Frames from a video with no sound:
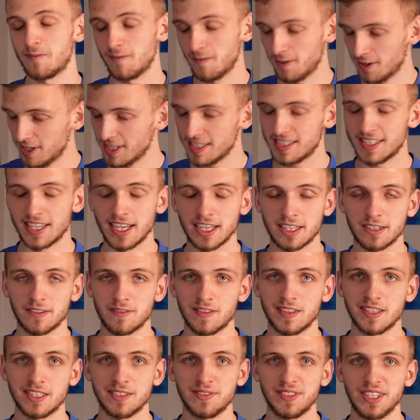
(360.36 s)
for the sake of
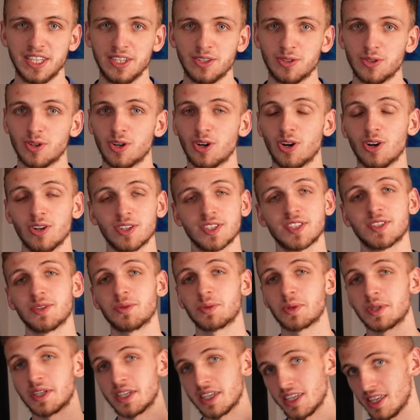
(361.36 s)
this video,
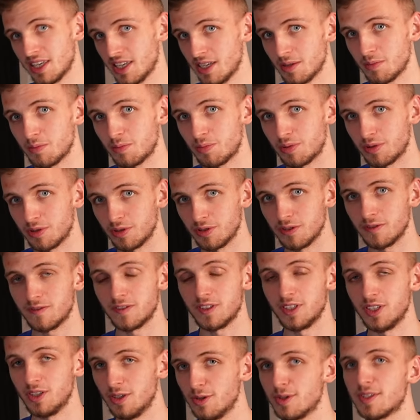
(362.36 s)
also
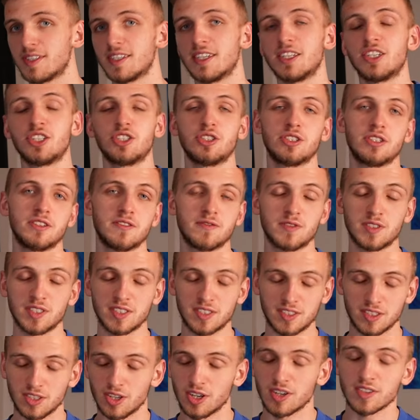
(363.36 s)
improved usage of
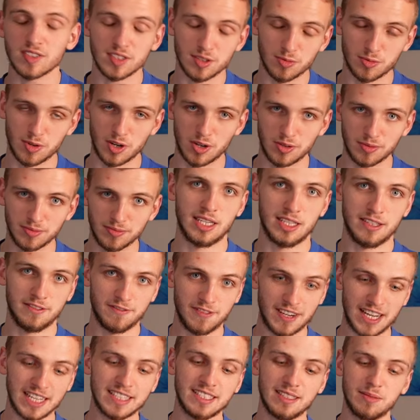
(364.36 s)
testosterone and
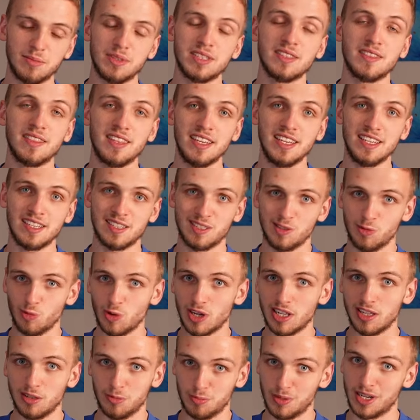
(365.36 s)
vitamin D as
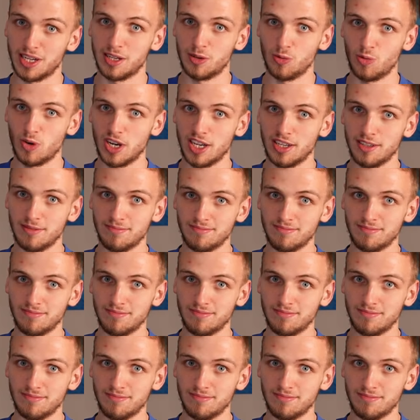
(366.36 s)
well, by the way.